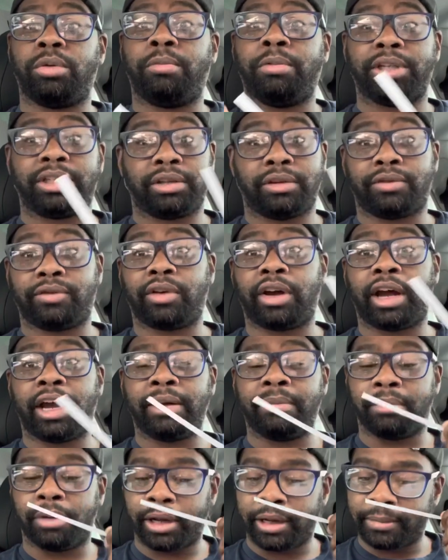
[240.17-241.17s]
which is
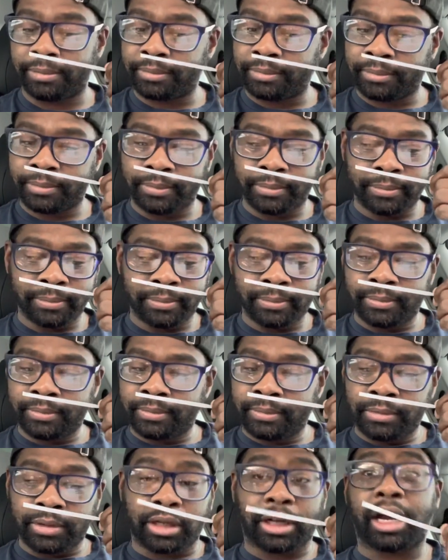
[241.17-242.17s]
fine, but
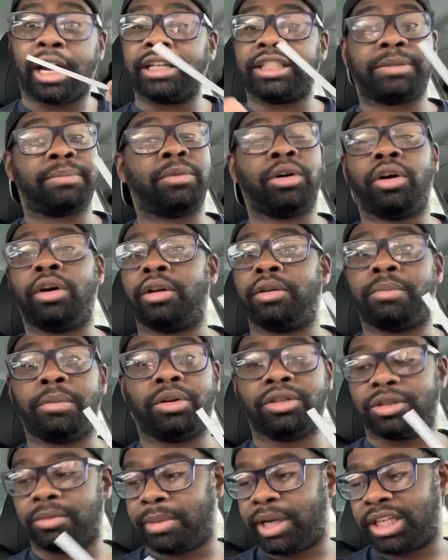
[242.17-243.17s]
guys, it smells
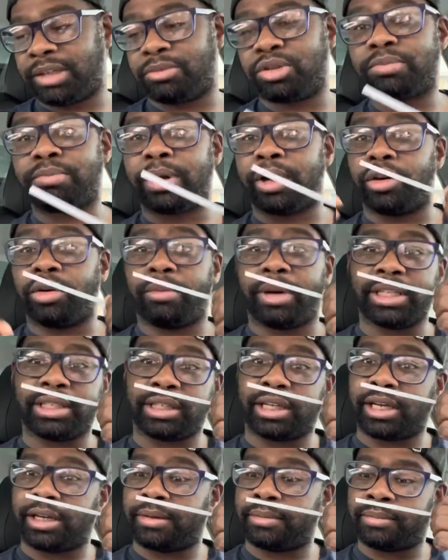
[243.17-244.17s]
amazing. I'm gonna spray it on my
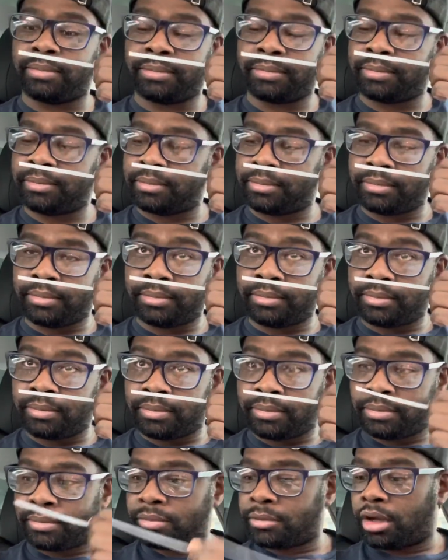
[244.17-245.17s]
skin.
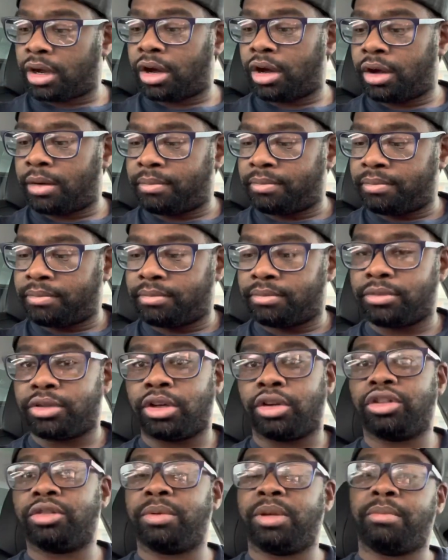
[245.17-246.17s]
So
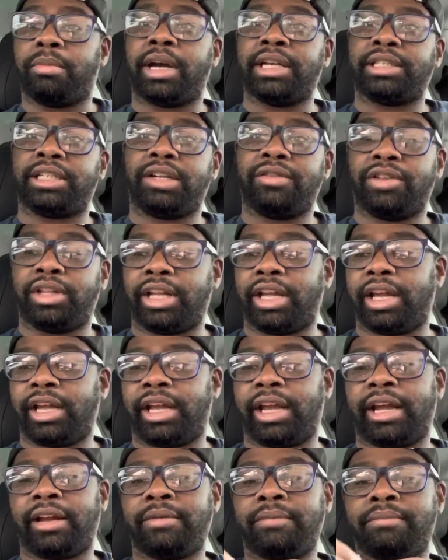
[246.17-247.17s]
this will be my scent of the day
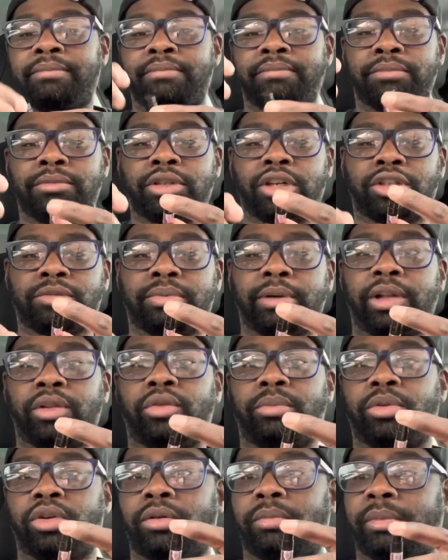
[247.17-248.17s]
again, so I'll spray a
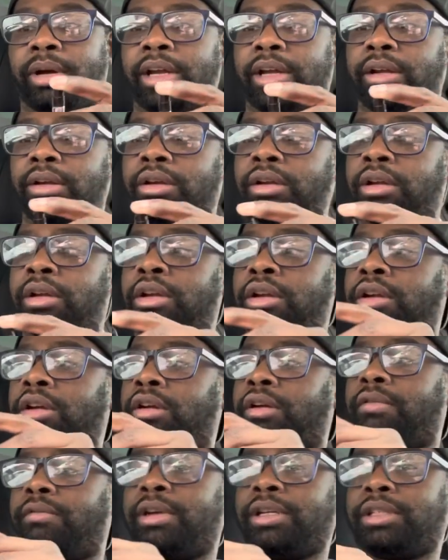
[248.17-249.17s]
little bit on my
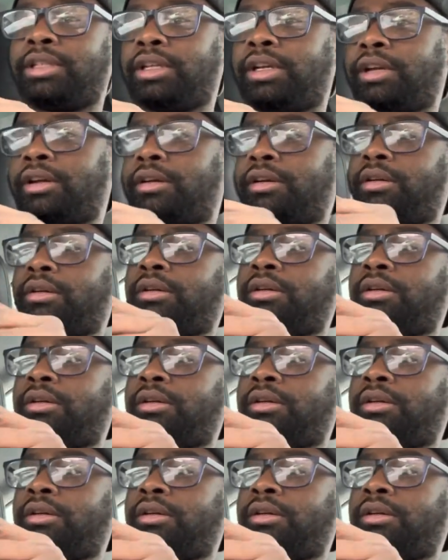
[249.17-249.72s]
wrist here.